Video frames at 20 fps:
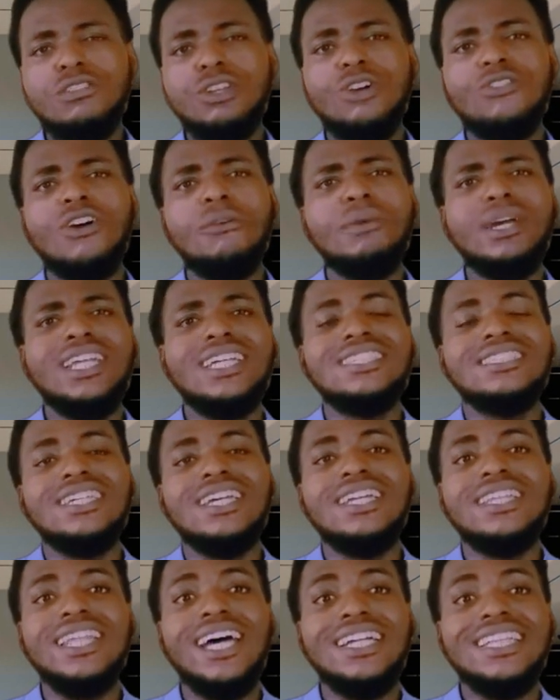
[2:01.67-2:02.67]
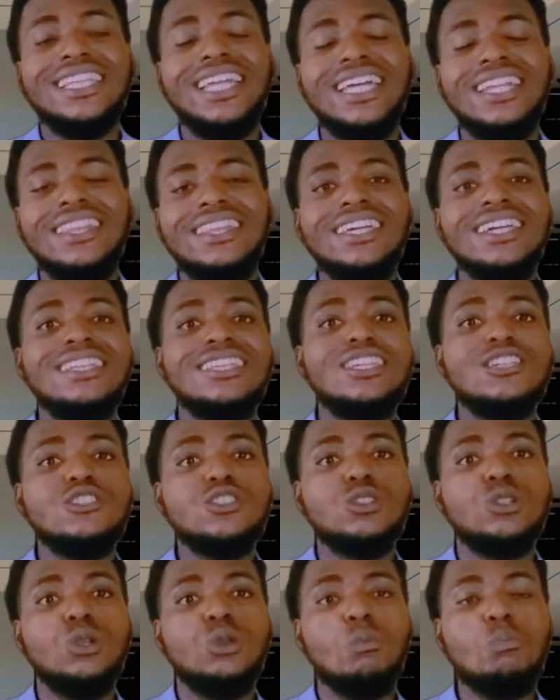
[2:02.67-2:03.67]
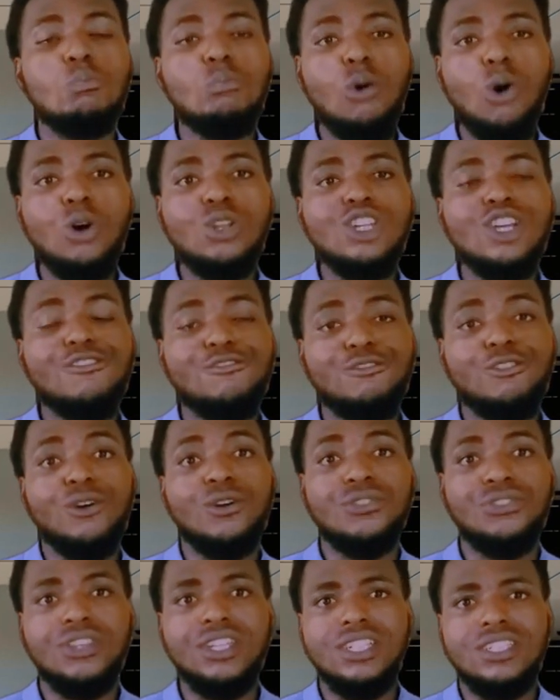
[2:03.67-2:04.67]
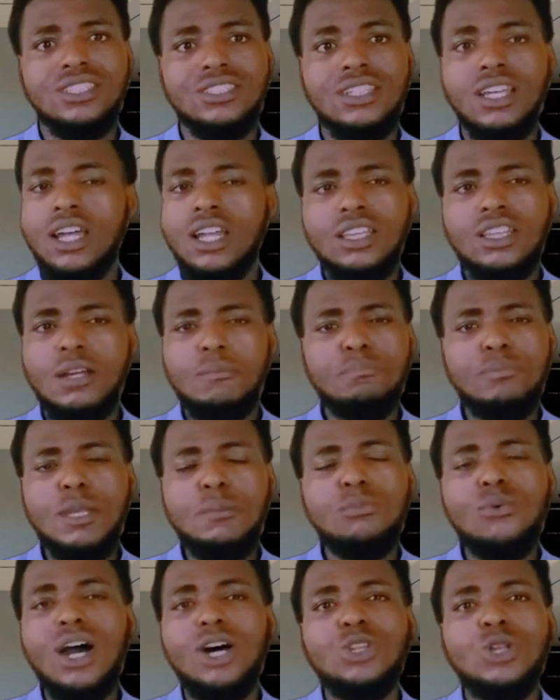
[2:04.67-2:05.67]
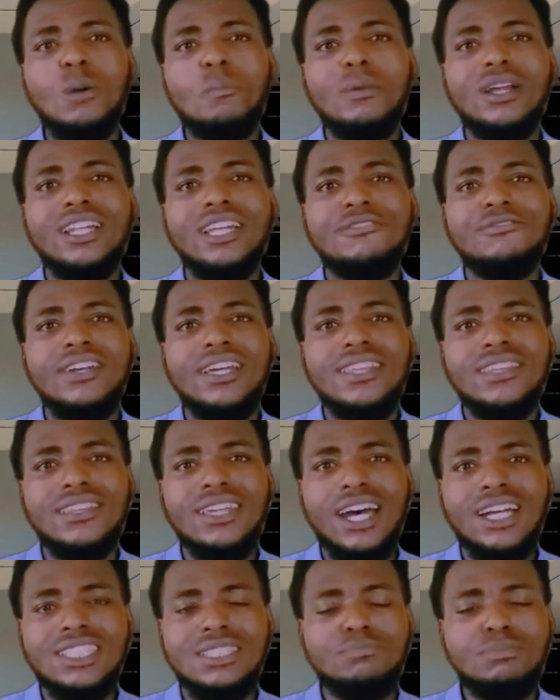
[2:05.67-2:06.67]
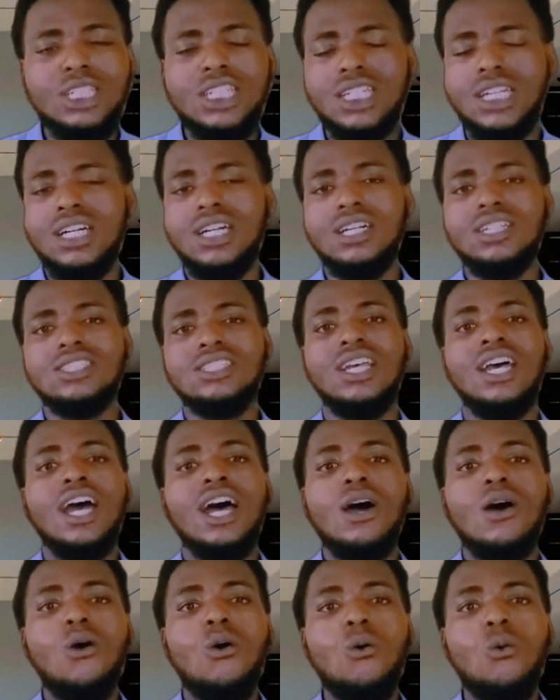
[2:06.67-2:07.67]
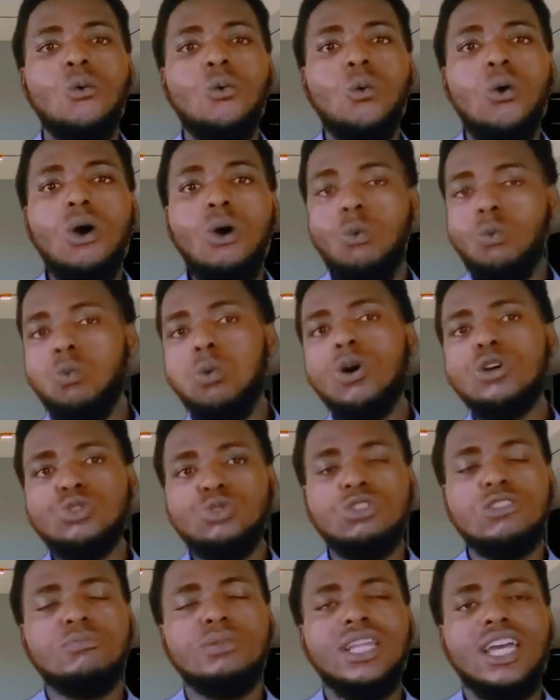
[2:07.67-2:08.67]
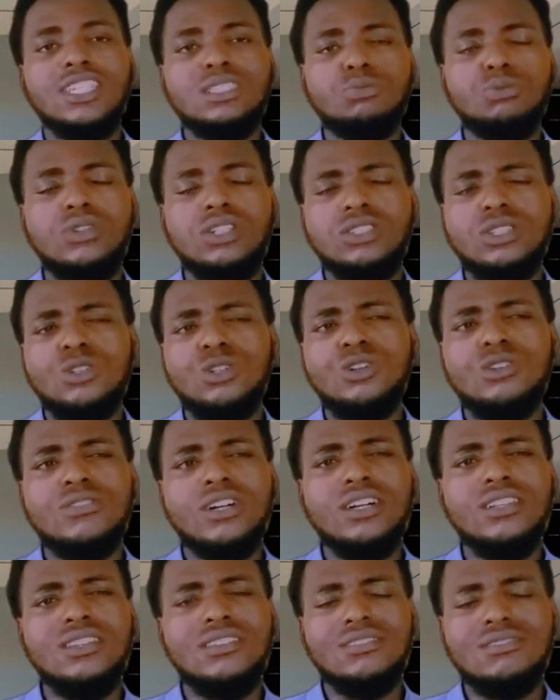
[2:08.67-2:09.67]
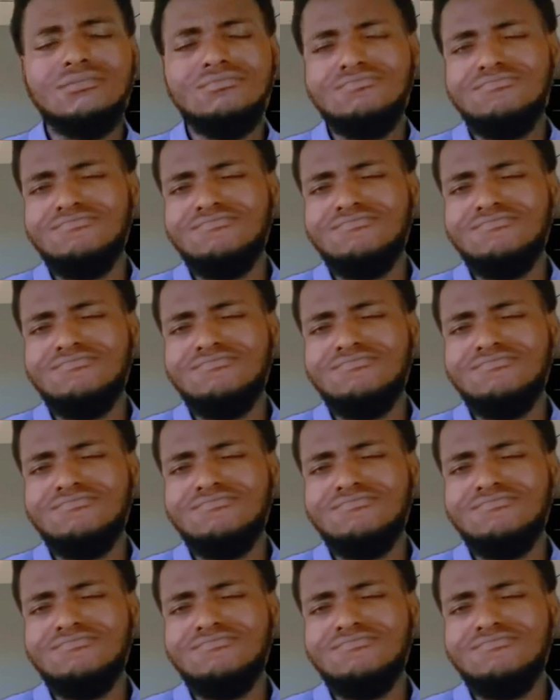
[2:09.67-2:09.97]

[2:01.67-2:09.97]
So the government is saying that they need this money for this. The people are not believing that because what you've been experiencing over